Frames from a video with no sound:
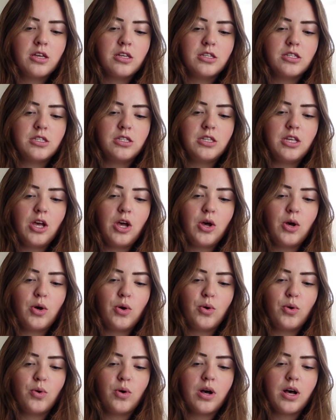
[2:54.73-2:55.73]

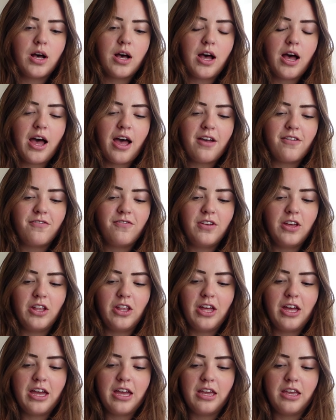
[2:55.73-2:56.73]
So I feel
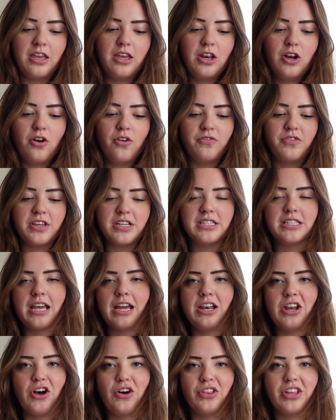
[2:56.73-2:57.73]
like, you know, if they
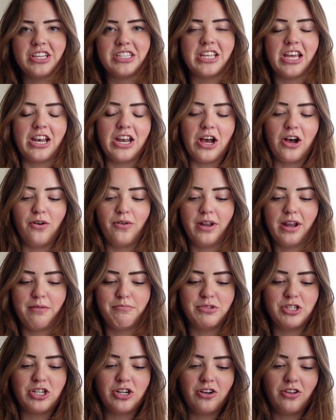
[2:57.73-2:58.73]
say no, they say no. And
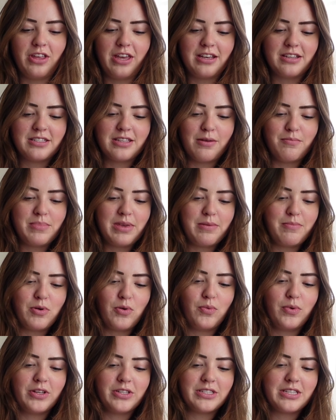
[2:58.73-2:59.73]
I'm sure like some
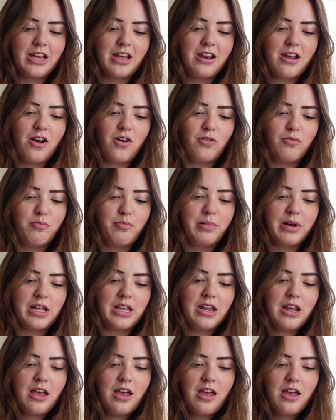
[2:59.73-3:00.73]
people will say no. But